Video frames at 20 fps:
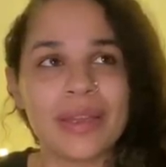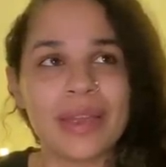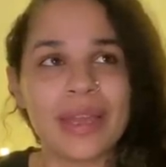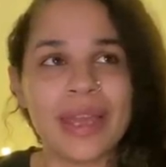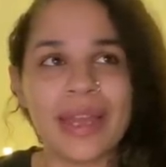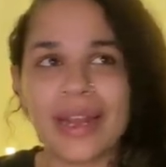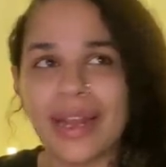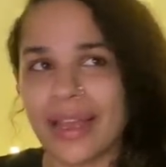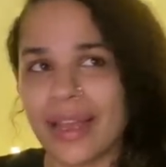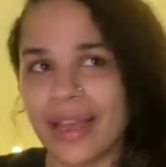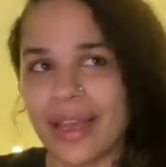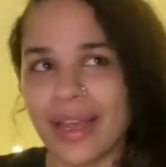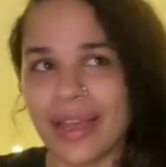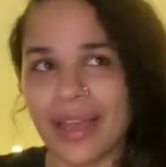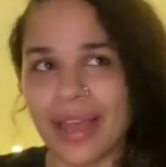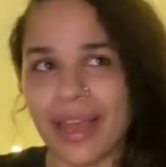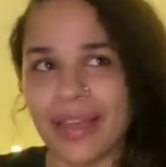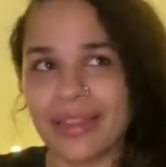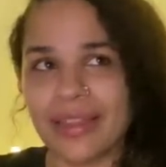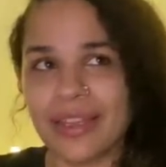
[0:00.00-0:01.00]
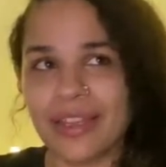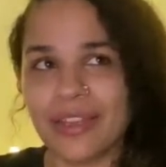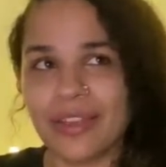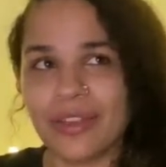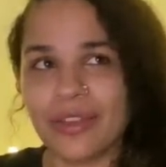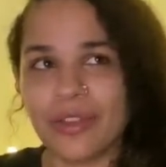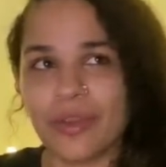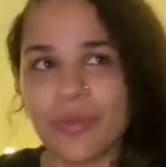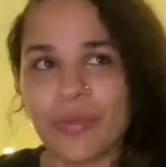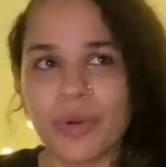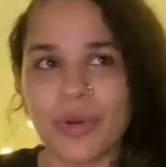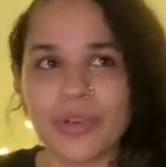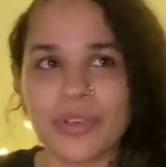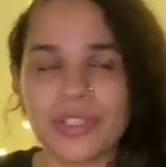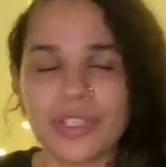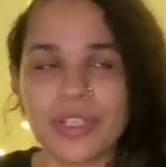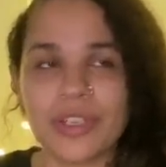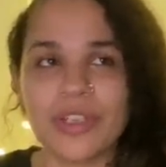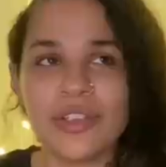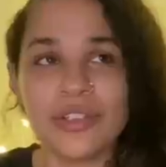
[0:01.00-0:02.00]
I think your
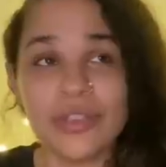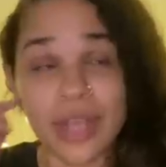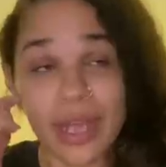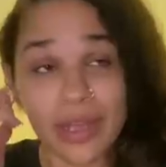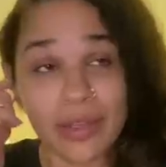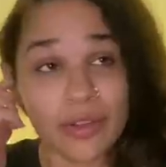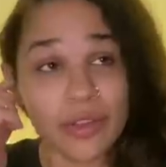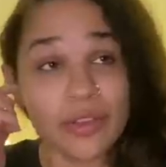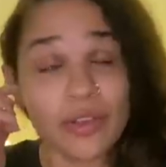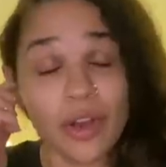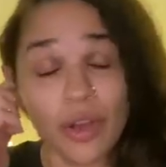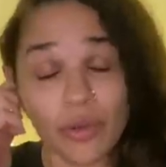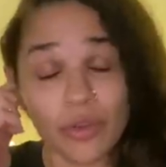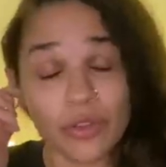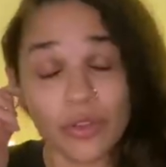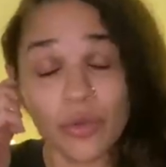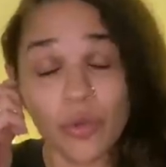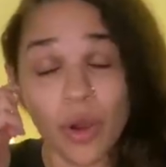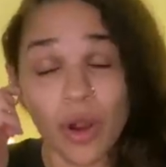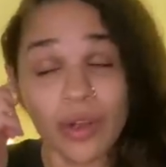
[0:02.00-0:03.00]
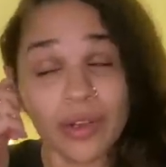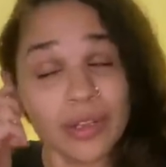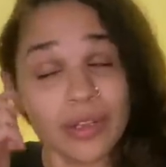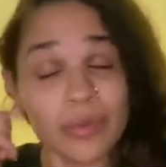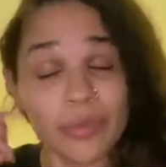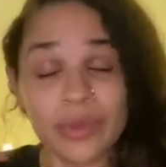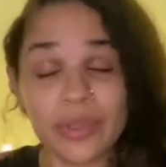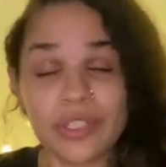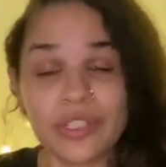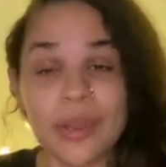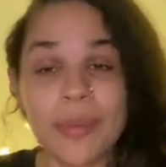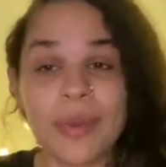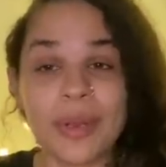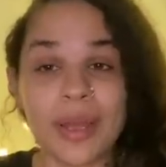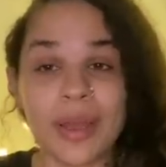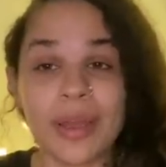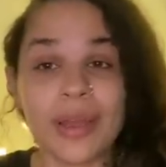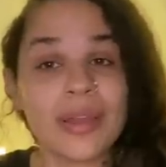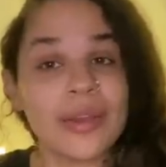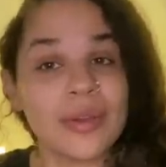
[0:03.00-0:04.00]
person, because you are dealing with a
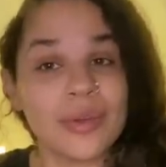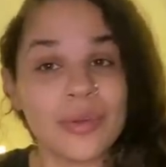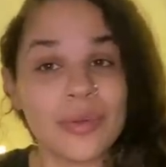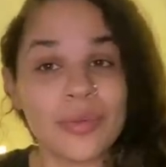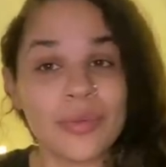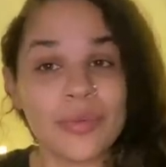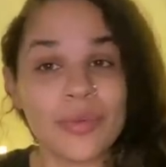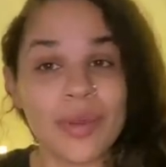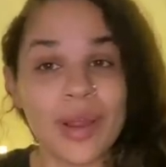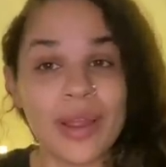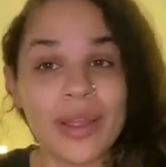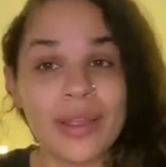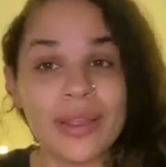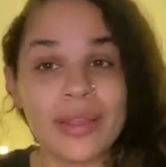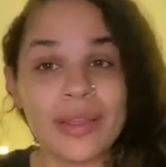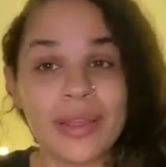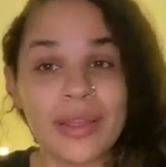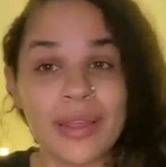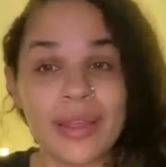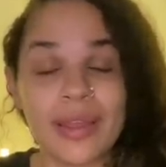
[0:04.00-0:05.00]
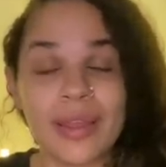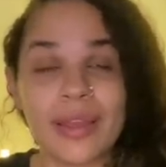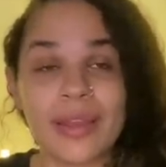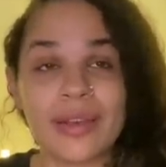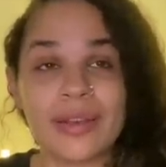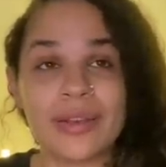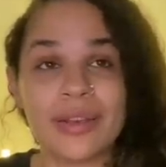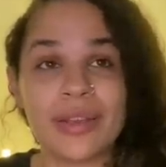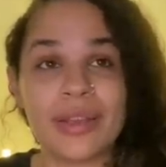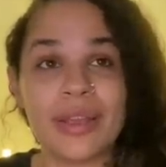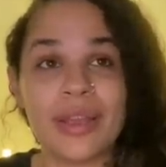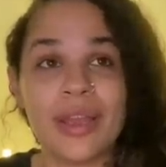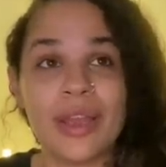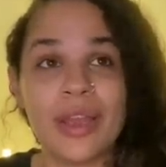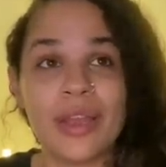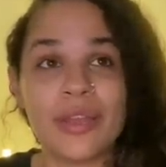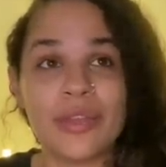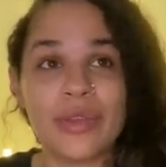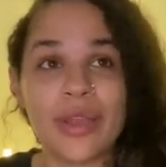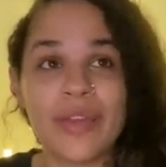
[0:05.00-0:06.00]
Gemini, right? And
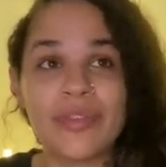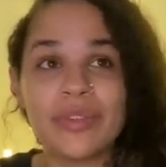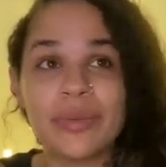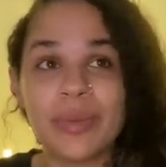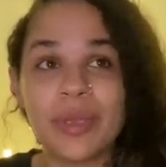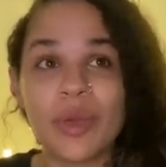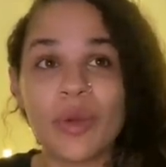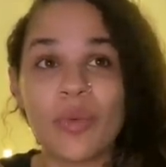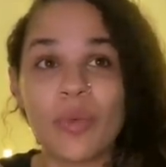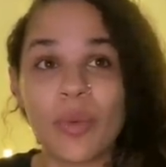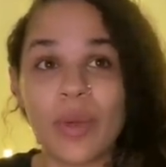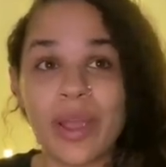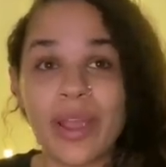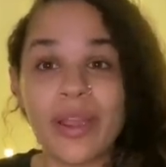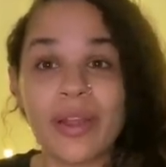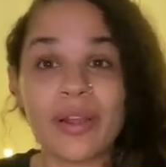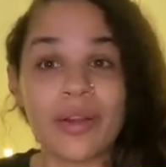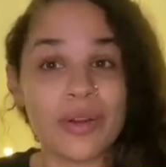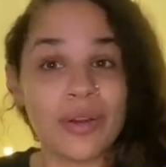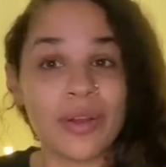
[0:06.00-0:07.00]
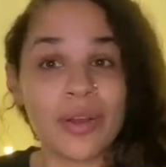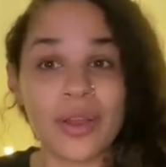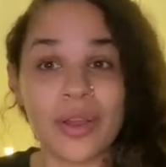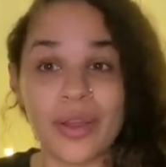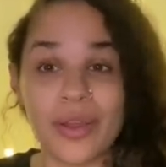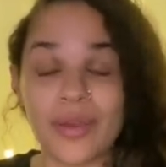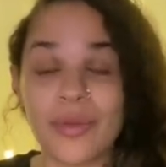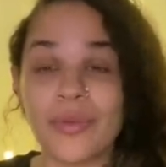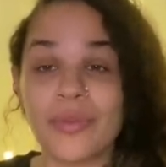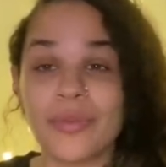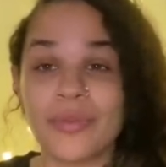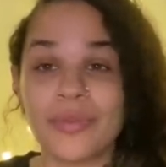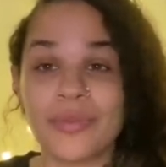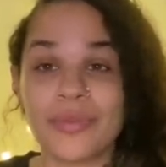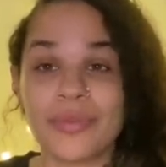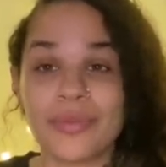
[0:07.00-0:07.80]
you have to be aware of,